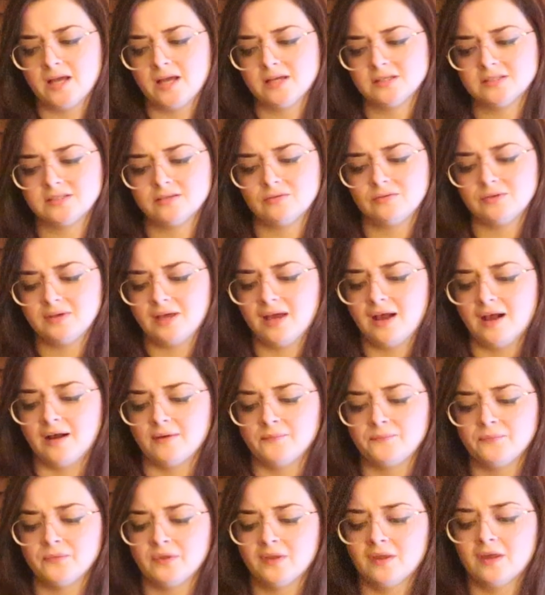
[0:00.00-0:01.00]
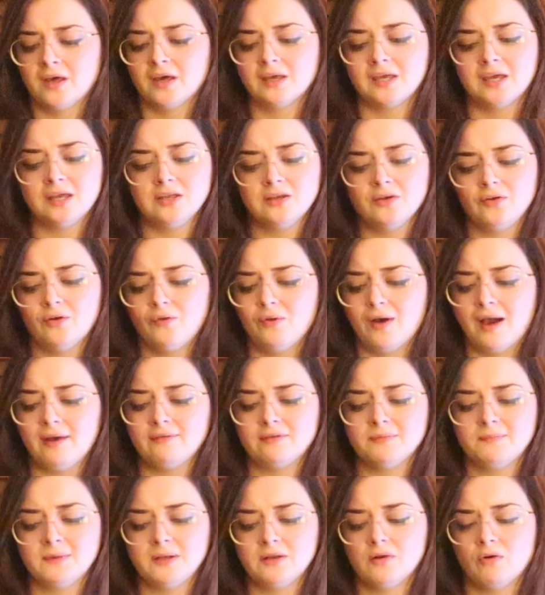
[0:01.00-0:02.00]
so yeah, again, you don't have
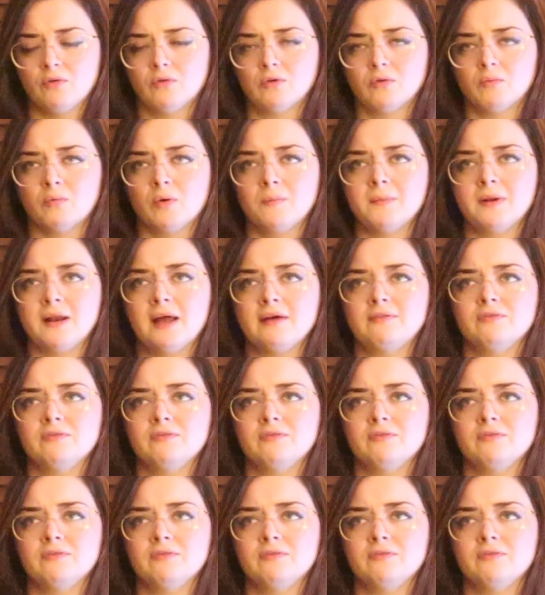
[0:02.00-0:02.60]
to be an older woman.